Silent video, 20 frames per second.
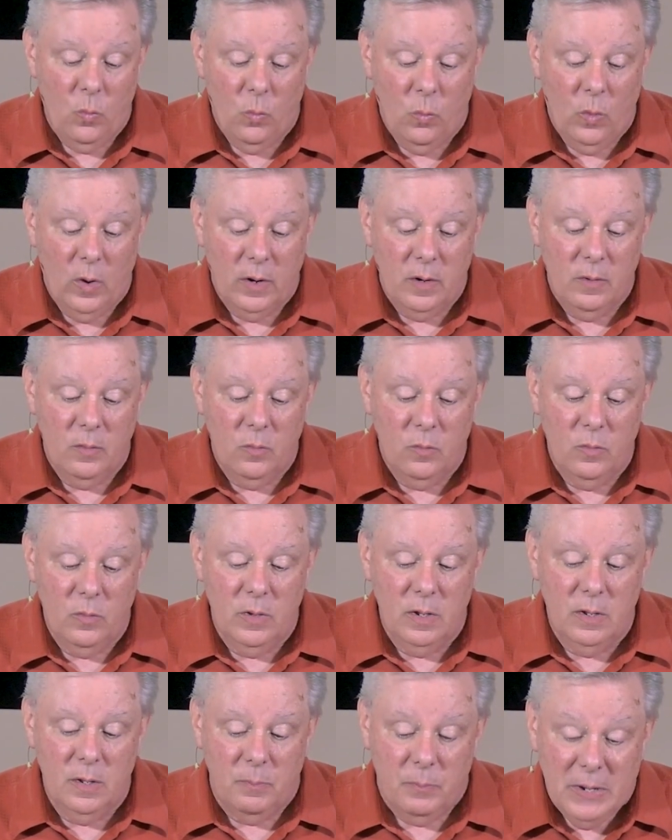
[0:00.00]
what
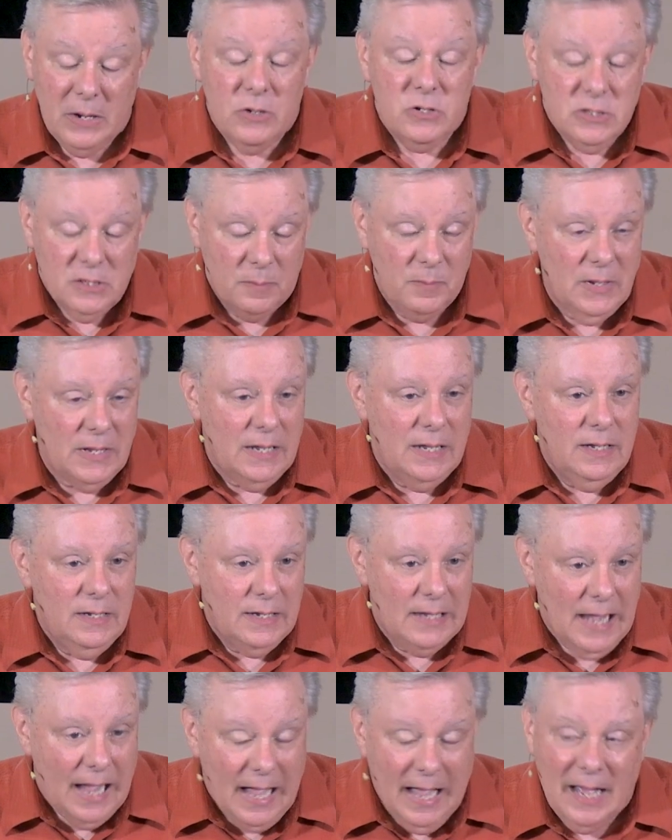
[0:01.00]
appears to be
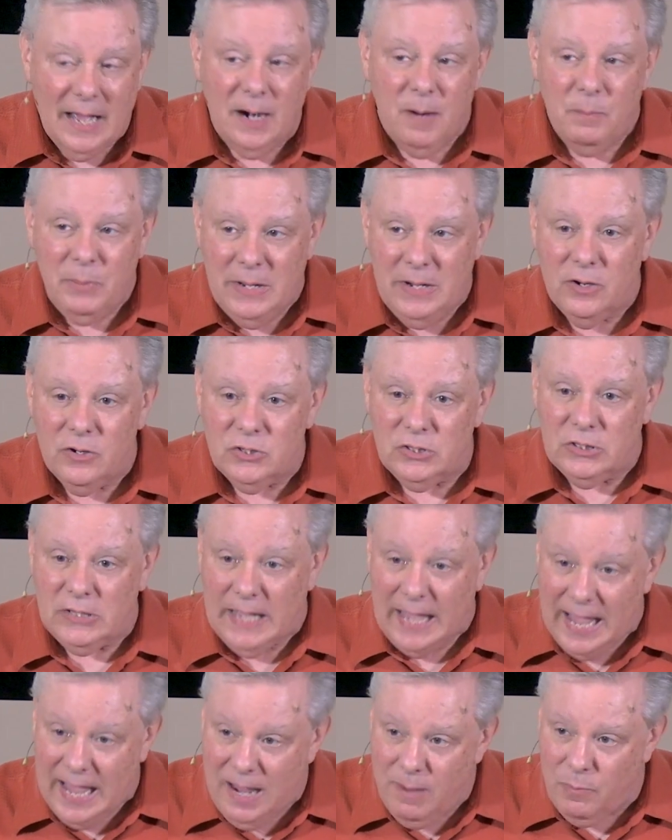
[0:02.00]
God appears
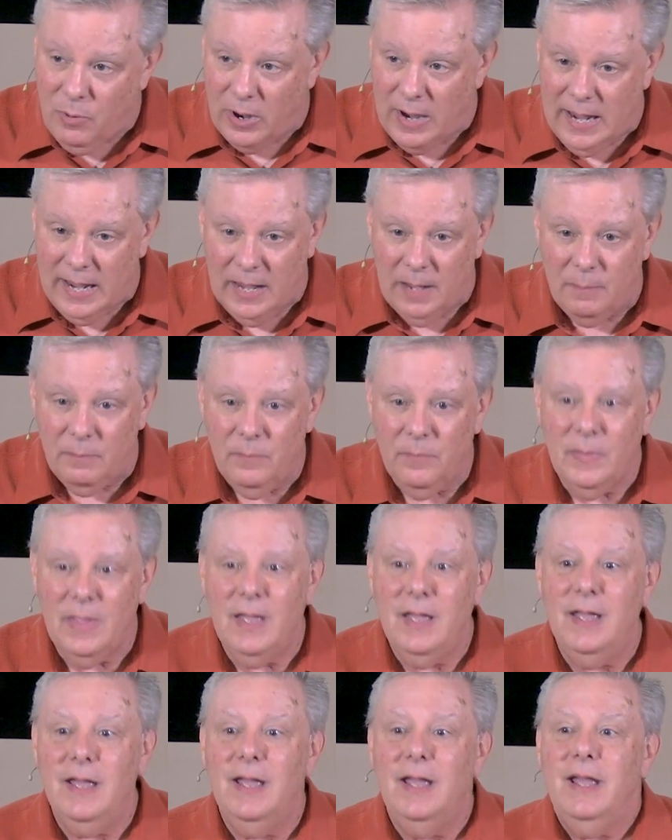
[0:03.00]
to Abraham
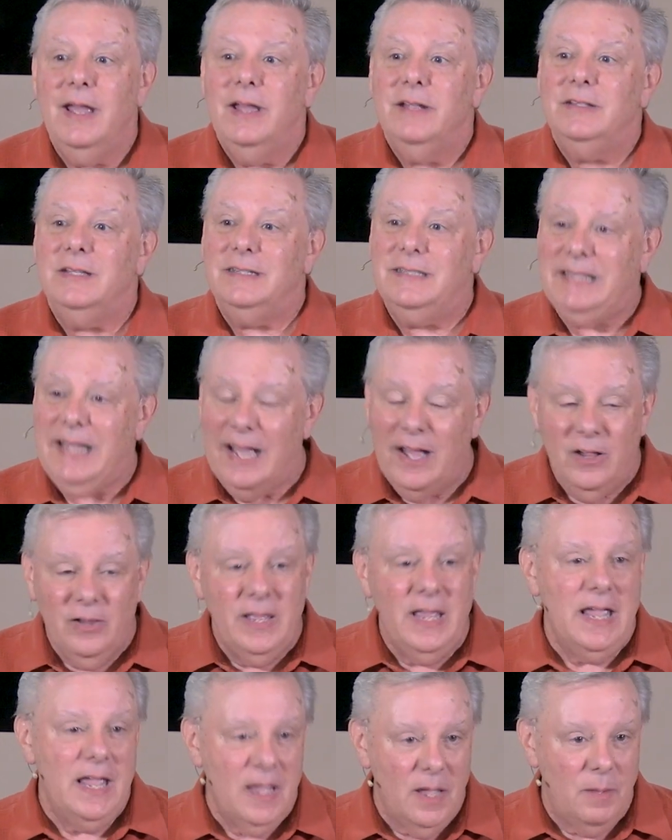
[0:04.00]
to tell
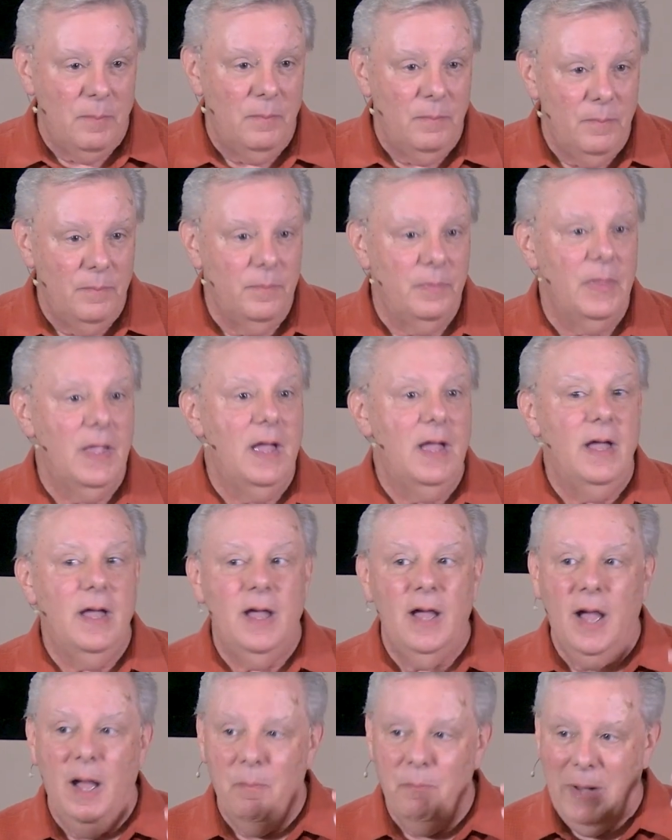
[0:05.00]
him
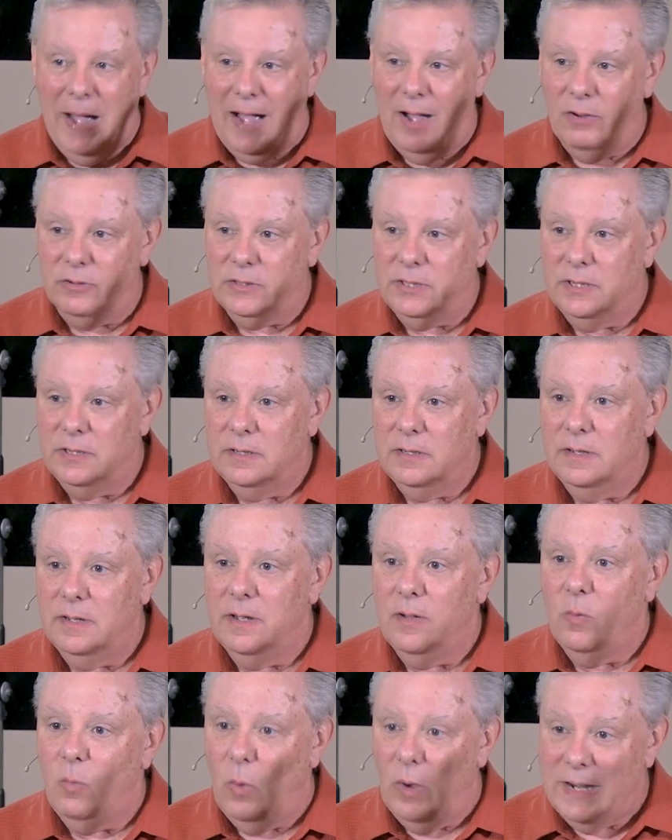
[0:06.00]
about
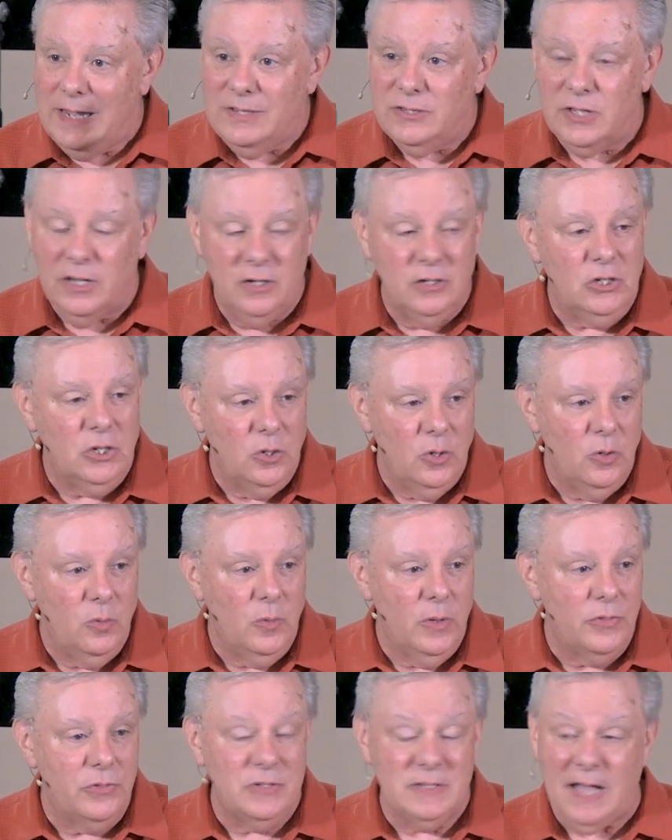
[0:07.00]
what he's going to do
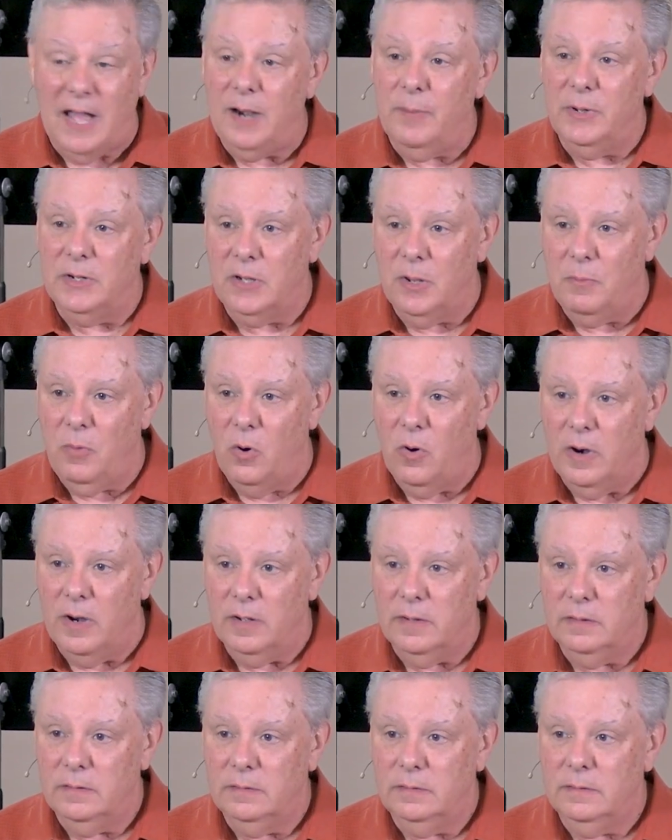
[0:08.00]
with Sodom and
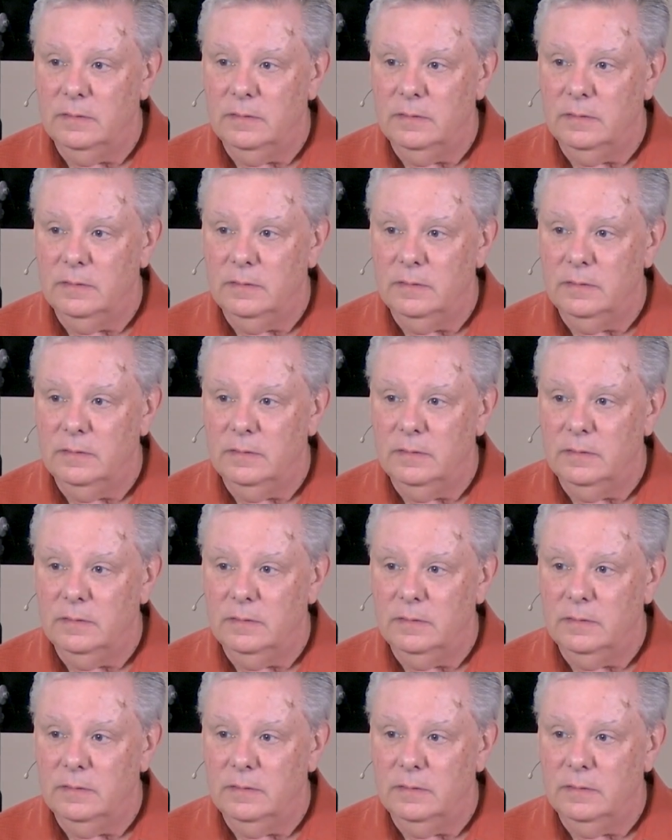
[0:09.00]
Gomorrah.